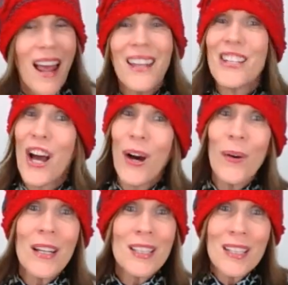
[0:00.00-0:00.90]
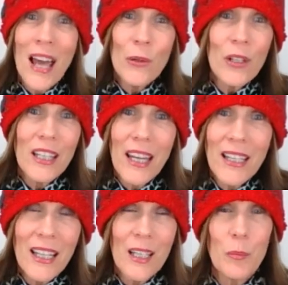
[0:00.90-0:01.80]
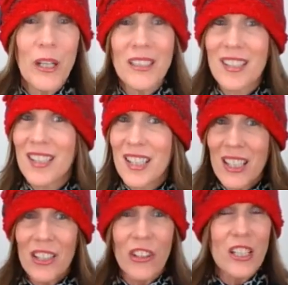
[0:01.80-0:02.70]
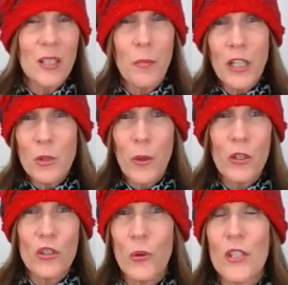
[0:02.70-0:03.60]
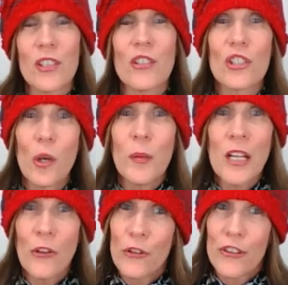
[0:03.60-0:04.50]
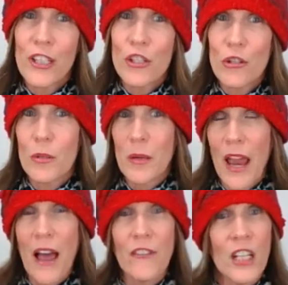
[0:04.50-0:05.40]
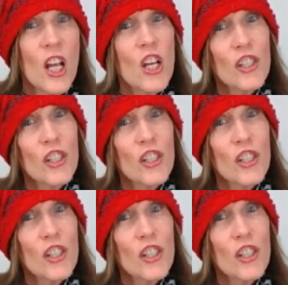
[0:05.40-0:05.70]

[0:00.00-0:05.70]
And no, it's not organic, but still, it's a much better choice than so many other things you could be having.